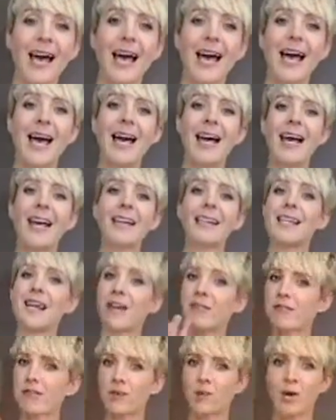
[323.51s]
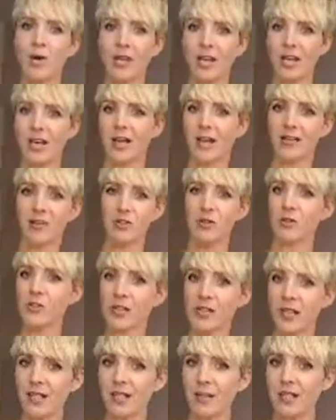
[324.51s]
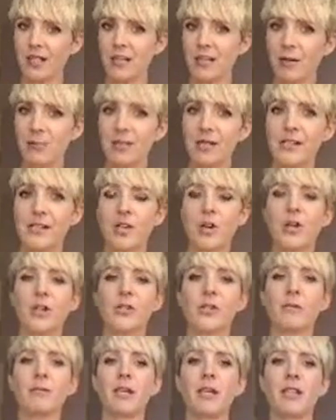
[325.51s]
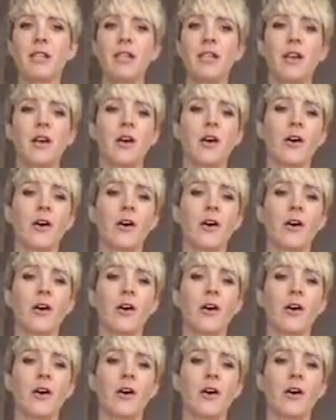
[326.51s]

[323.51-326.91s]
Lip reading: And everyone had routinely an episiotomy.